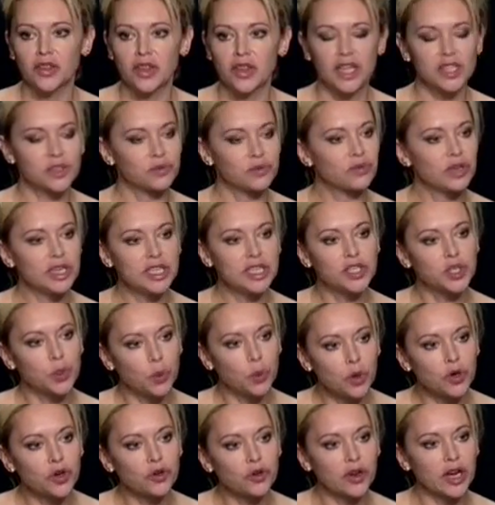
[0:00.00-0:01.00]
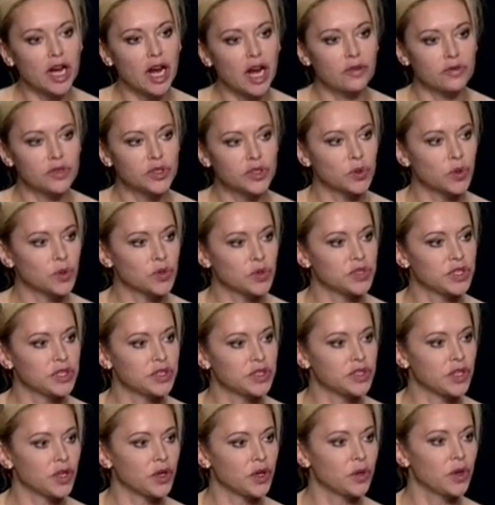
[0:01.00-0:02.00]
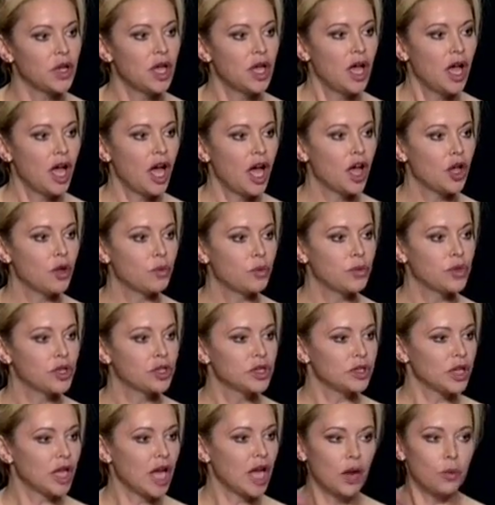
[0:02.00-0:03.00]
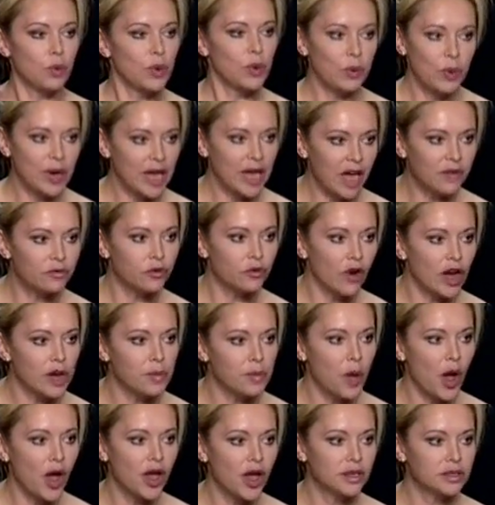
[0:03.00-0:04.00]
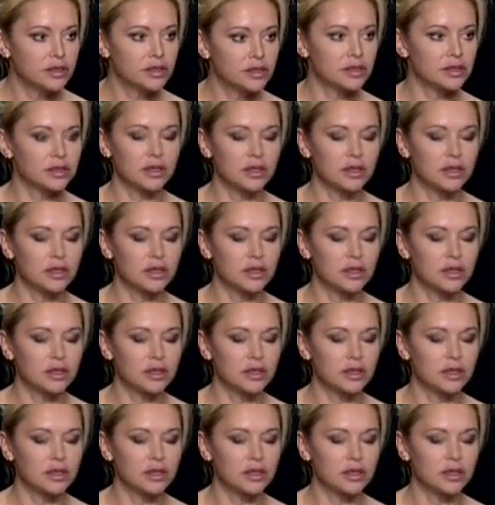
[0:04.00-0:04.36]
that's really squandering our resources. So we have great minds,